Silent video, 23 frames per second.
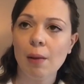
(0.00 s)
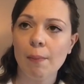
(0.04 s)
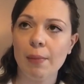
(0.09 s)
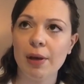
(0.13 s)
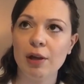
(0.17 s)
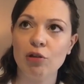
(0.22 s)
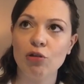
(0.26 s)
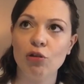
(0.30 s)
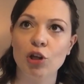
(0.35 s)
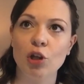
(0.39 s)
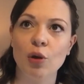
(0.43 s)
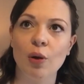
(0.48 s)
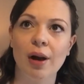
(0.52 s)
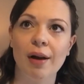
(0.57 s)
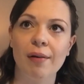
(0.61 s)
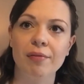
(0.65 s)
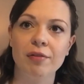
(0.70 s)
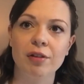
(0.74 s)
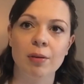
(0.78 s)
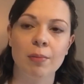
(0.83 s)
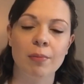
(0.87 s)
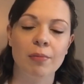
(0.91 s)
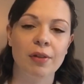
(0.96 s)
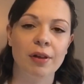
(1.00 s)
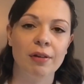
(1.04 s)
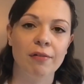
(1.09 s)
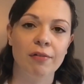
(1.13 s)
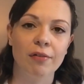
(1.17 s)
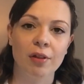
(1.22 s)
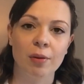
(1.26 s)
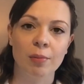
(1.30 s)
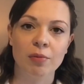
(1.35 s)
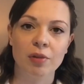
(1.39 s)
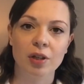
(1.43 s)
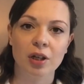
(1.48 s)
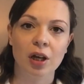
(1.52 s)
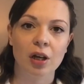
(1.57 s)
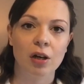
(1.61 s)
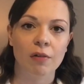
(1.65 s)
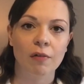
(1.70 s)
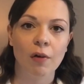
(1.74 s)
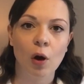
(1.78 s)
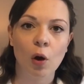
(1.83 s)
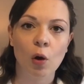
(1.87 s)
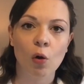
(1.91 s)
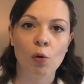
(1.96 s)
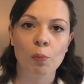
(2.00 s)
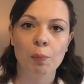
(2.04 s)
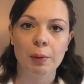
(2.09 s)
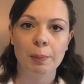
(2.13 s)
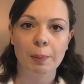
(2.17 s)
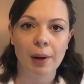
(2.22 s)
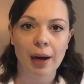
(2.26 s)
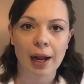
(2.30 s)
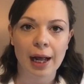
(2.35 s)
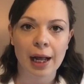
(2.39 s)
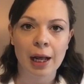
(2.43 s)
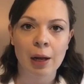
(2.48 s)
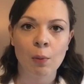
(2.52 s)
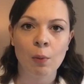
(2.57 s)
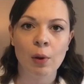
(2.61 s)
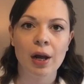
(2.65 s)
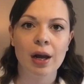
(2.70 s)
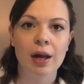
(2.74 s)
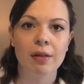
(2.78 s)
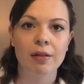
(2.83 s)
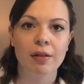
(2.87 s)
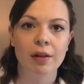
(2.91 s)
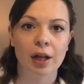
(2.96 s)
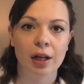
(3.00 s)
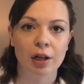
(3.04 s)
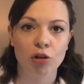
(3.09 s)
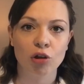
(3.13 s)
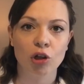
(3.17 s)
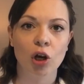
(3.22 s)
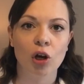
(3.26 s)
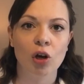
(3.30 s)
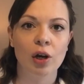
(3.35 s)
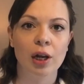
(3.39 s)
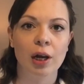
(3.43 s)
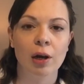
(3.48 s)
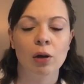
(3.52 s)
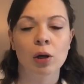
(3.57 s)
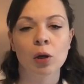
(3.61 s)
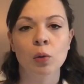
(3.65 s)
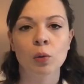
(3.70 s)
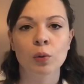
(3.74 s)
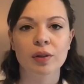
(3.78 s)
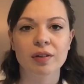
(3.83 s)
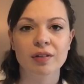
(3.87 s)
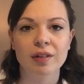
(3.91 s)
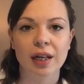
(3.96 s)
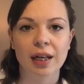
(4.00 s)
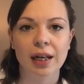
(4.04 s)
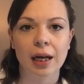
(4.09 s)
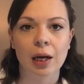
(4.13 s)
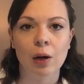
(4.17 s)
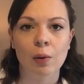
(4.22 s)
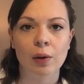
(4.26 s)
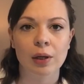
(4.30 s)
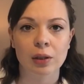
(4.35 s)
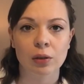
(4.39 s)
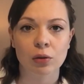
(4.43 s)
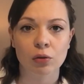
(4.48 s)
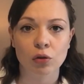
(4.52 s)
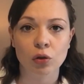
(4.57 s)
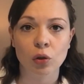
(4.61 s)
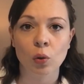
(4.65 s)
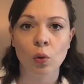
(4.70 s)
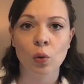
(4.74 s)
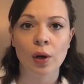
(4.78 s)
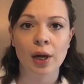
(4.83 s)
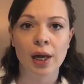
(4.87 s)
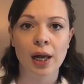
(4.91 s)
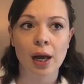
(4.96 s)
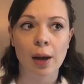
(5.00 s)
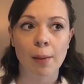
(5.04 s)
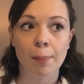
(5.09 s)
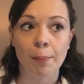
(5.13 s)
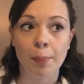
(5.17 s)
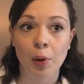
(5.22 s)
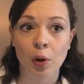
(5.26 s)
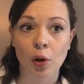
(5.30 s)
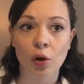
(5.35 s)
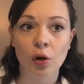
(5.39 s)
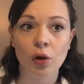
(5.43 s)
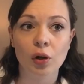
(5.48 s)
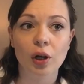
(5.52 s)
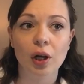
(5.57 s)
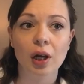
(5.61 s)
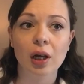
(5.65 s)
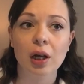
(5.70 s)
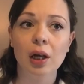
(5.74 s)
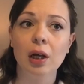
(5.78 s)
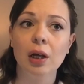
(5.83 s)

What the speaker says: Make sure you have something for them to kind of hold, be playing with. Like Charlie, I'll always take out a little toy, a book.